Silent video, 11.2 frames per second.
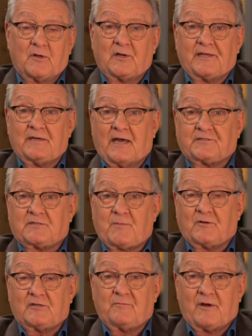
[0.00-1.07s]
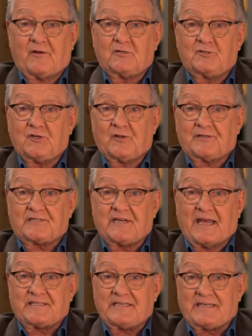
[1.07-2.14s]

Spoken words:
Berlin, outspoken American journalist Nancy